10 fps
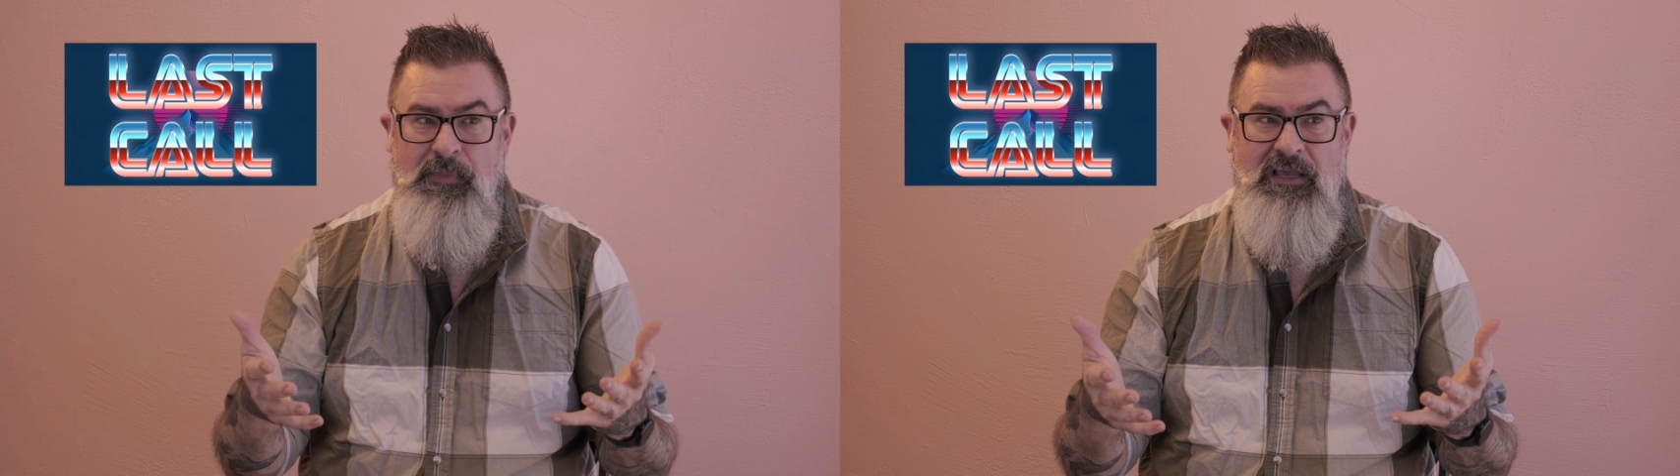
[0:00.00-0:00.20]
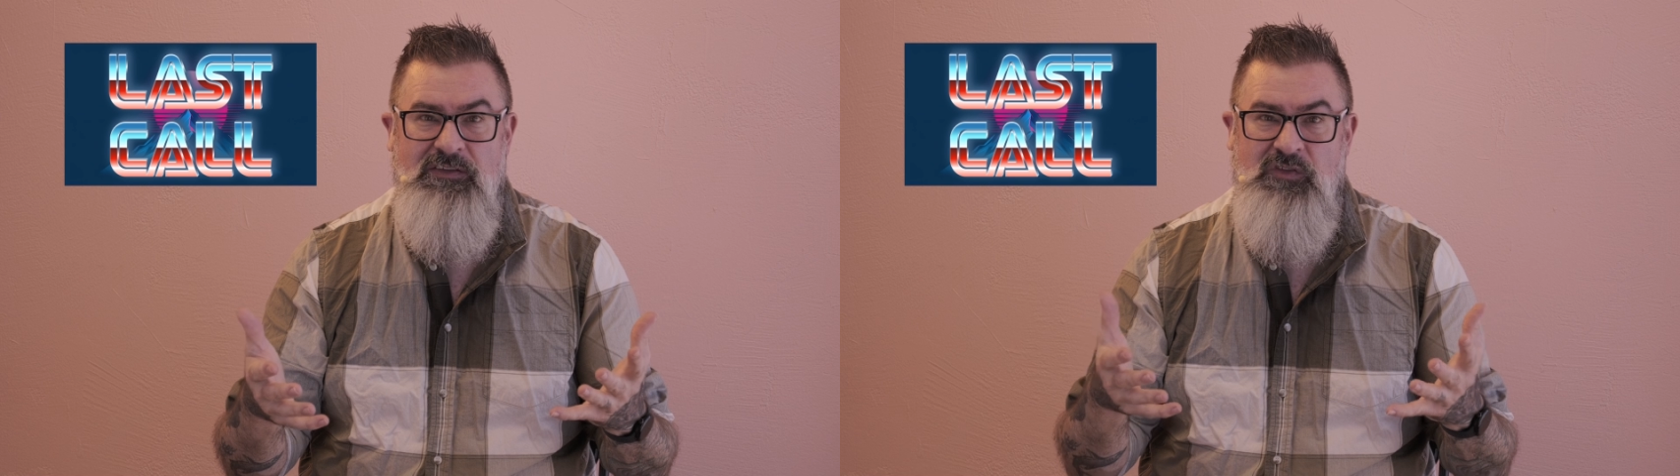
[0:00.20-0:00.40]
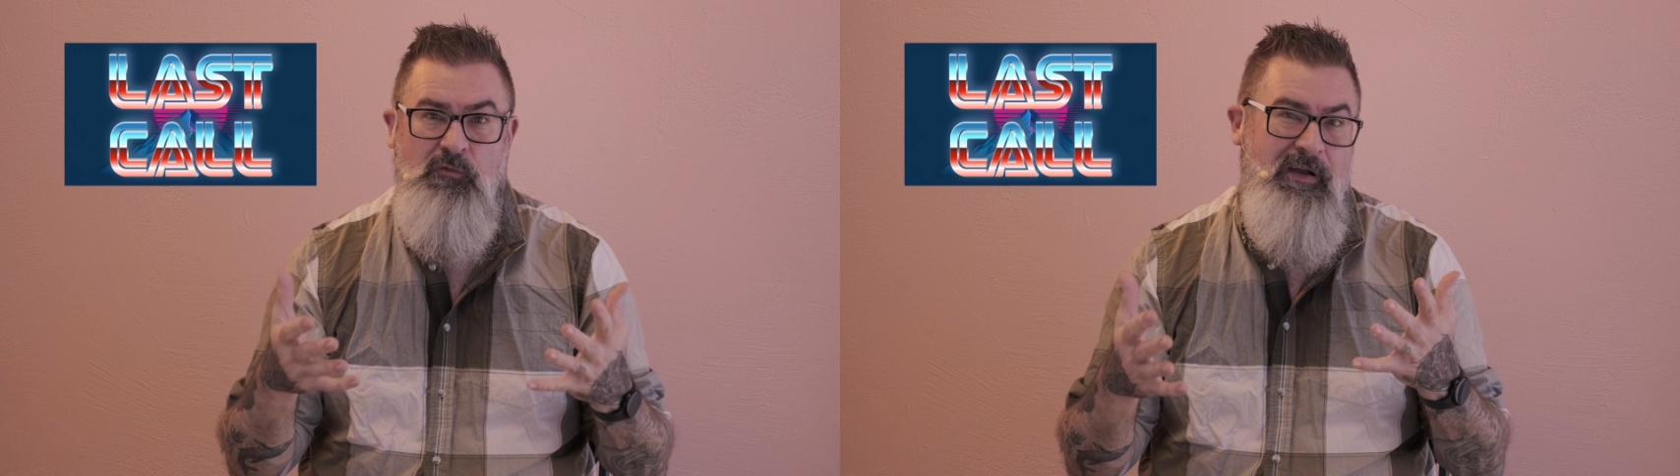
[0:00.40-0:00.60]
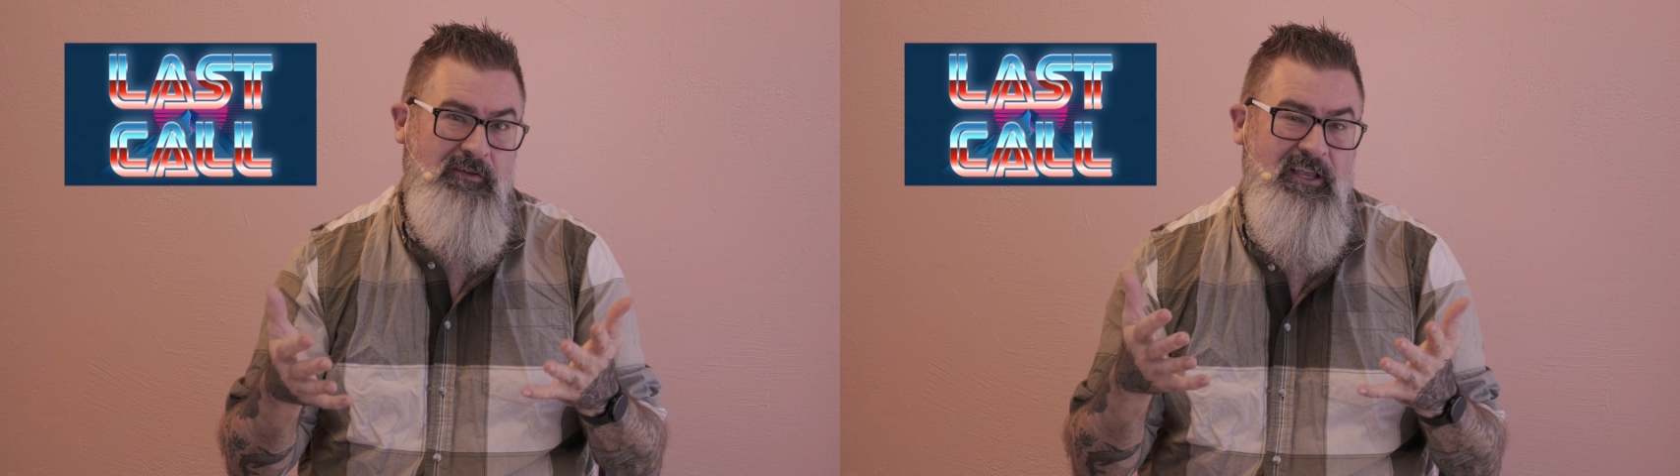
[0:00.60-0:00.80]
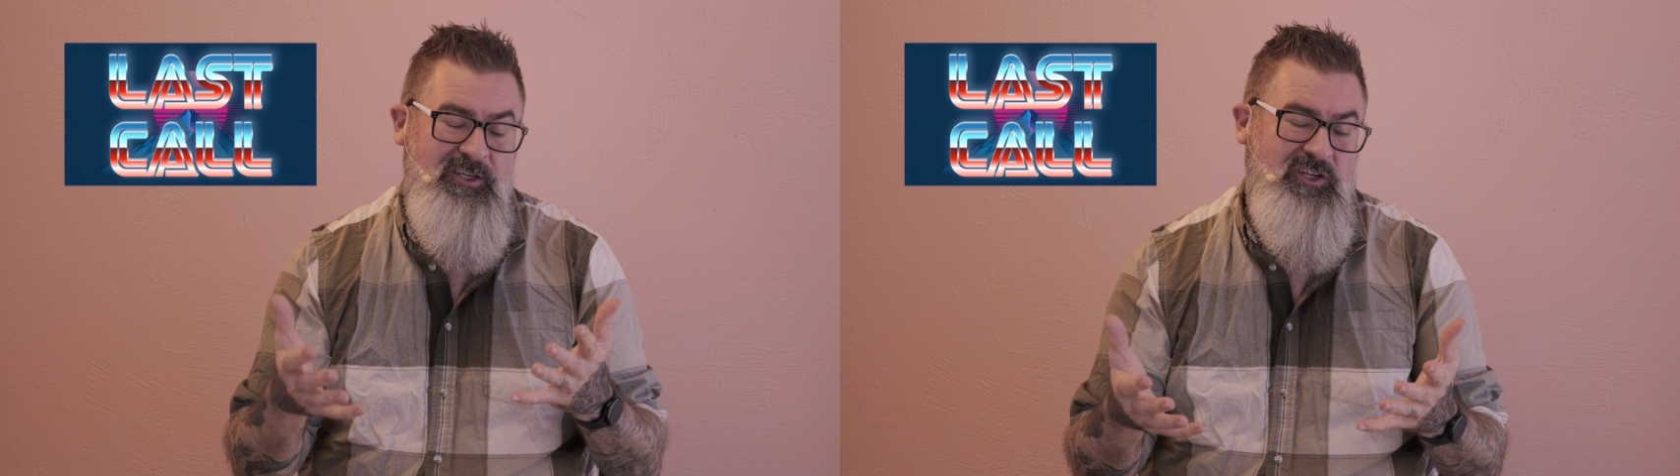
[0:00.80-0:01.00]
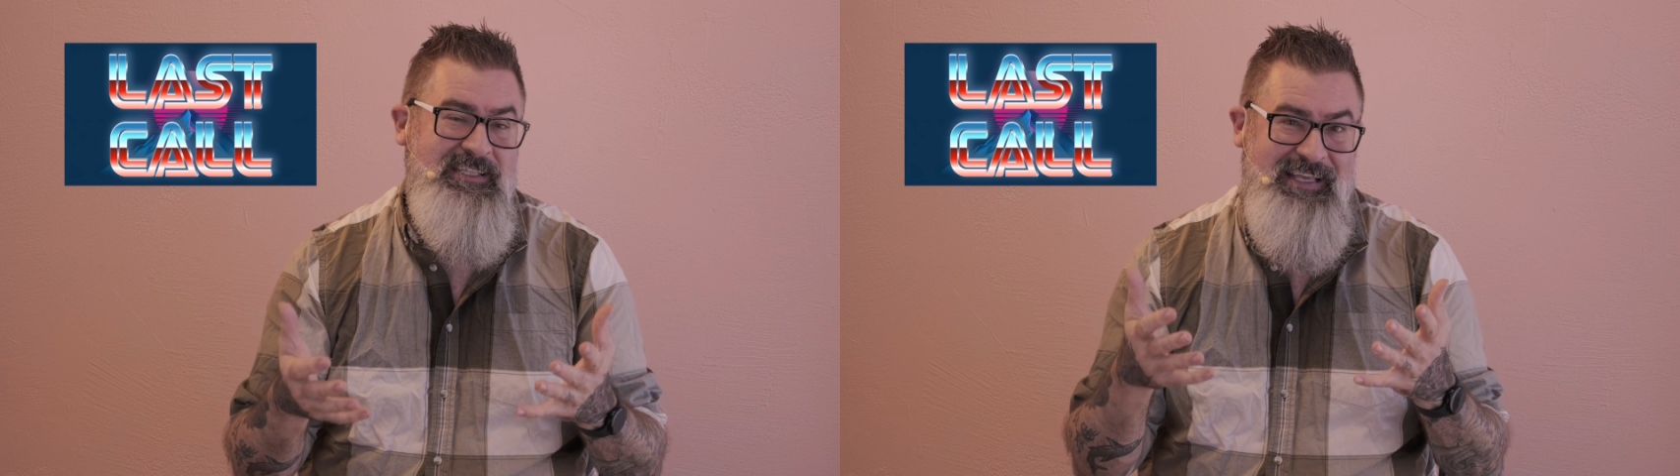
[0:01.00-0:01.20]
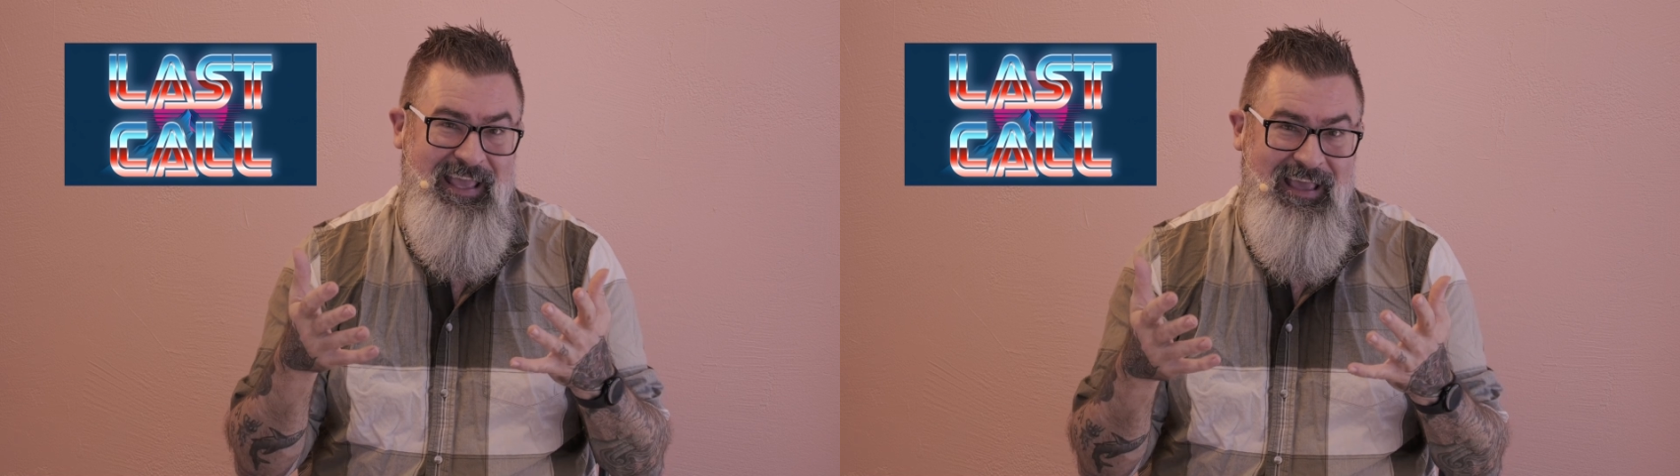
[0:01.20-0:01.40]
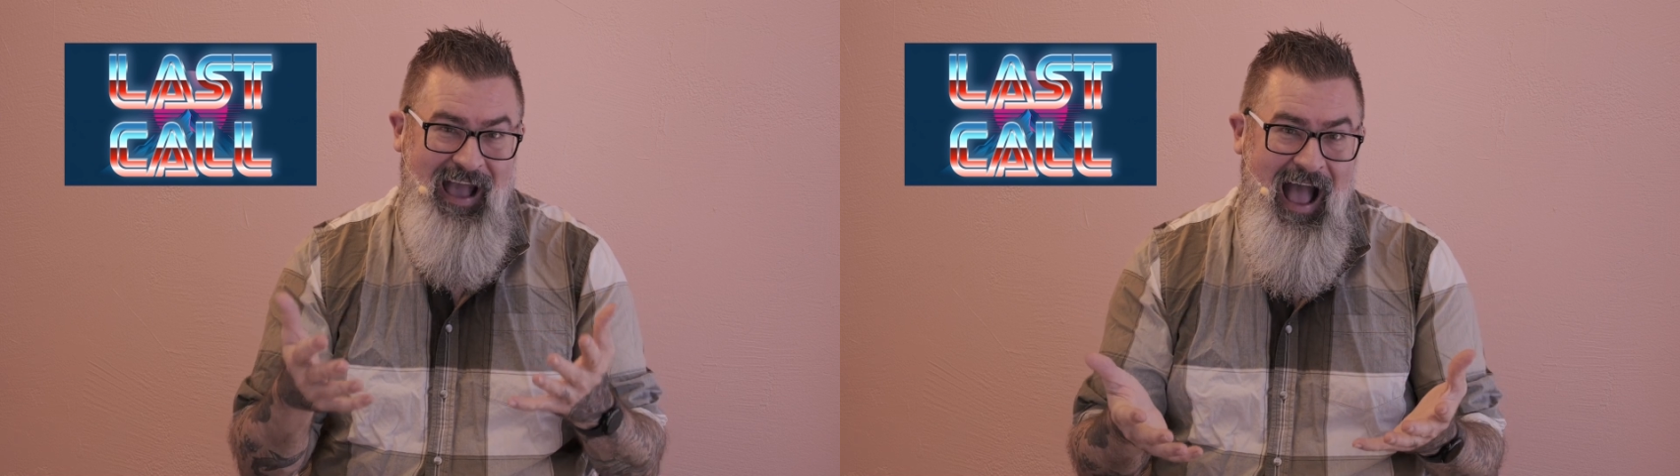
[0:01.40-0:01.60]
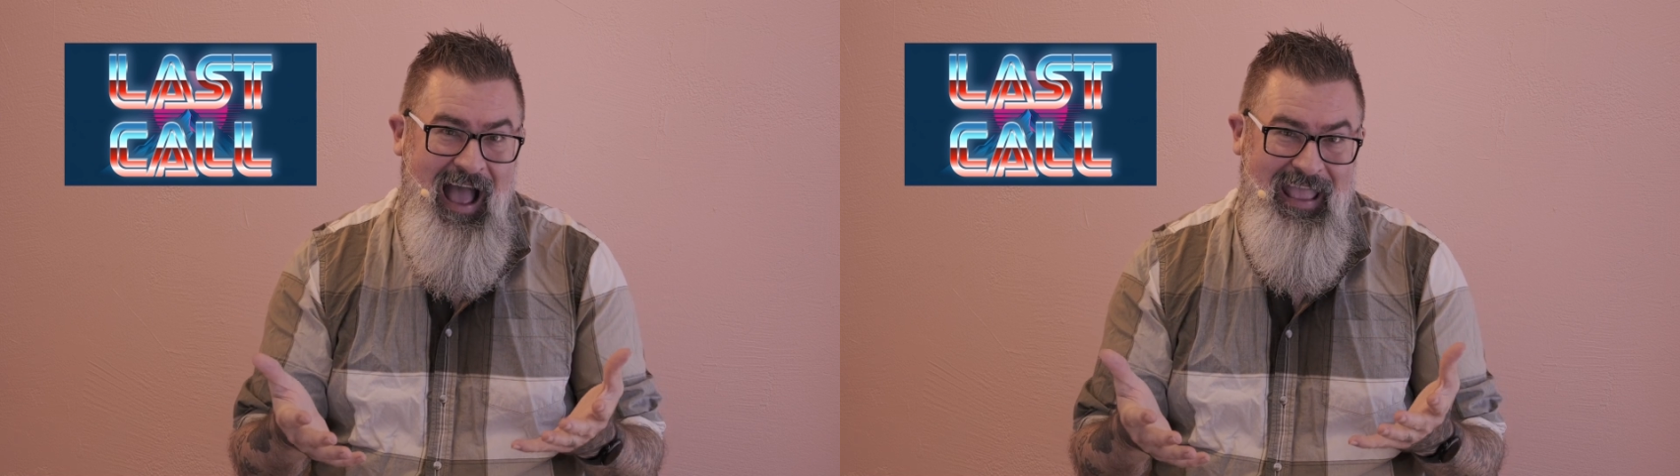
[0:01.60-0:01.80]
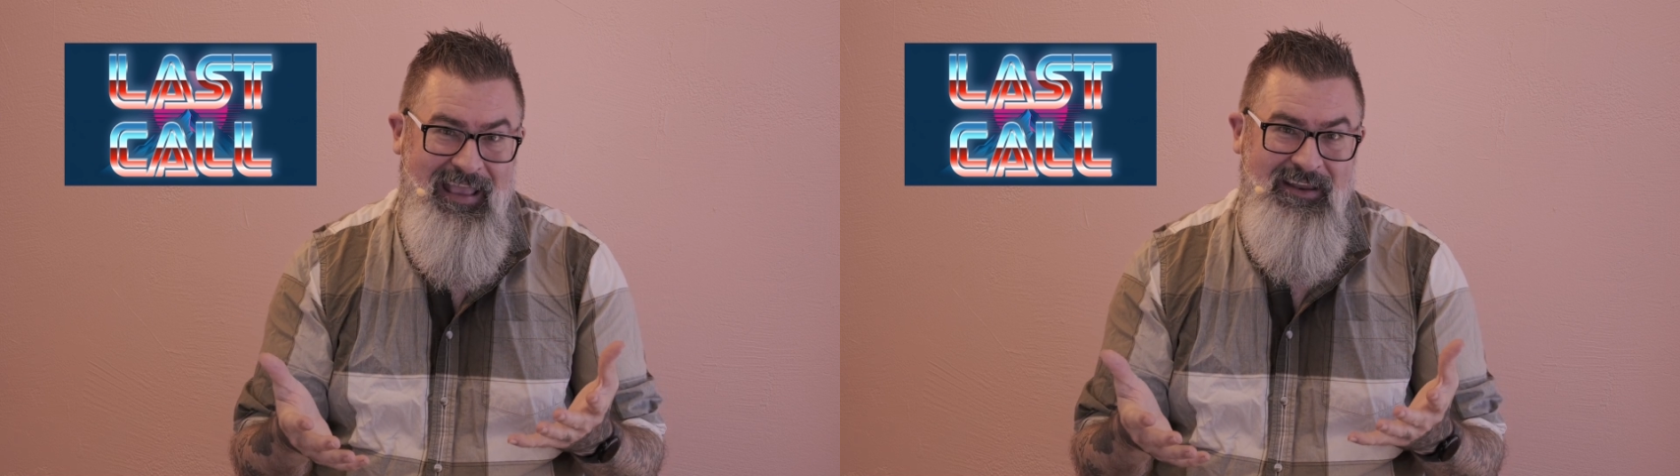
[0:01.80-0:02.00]
because the Revelation is a
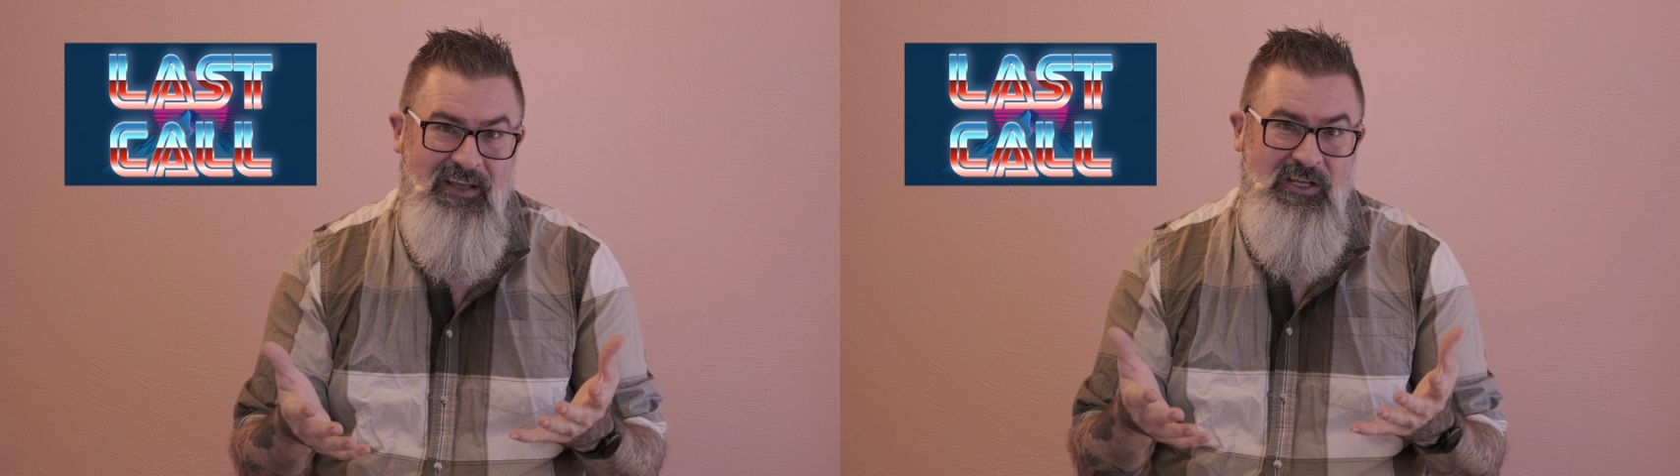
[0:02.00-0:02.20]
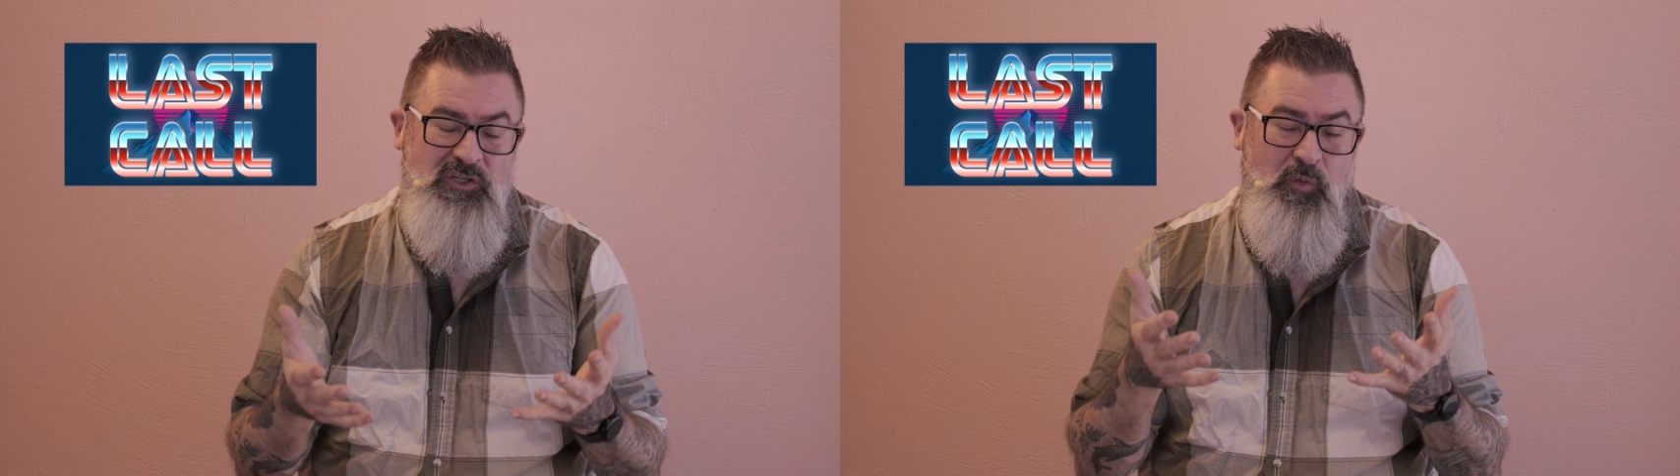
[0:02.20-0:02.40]
guide